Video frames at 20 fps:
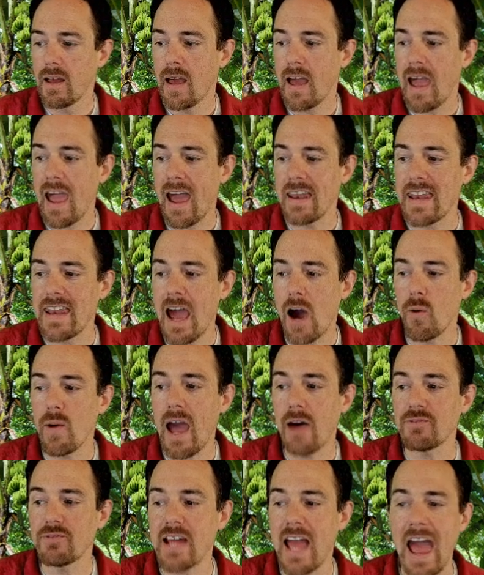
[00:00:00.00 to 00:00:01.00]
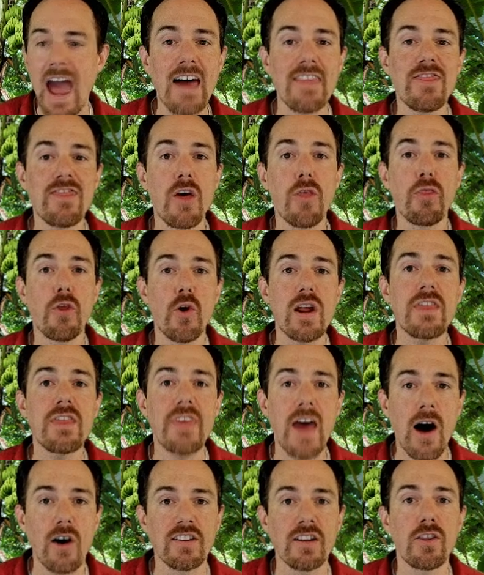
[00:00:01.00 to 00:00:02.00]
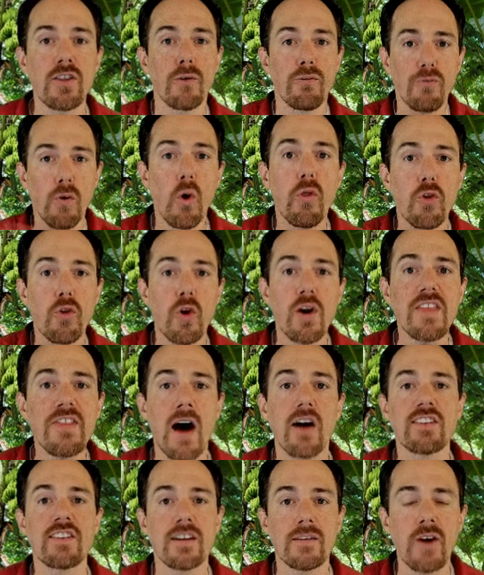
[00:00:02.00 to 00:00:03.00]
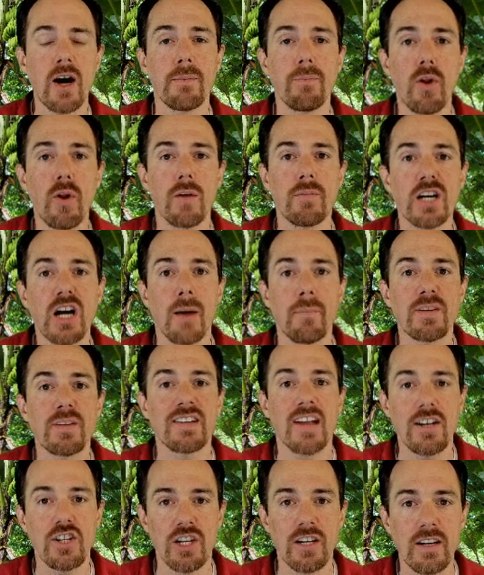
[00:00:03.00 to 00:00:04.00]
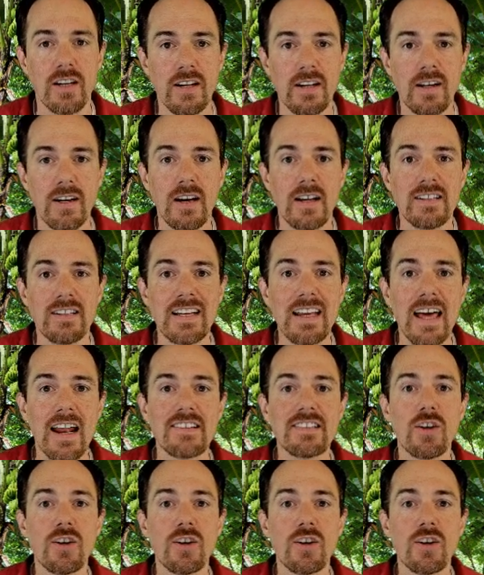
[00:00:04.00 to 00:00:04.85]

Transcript: And now we have to add the $30,000, the full $30,000 of unemployment compensation to get us to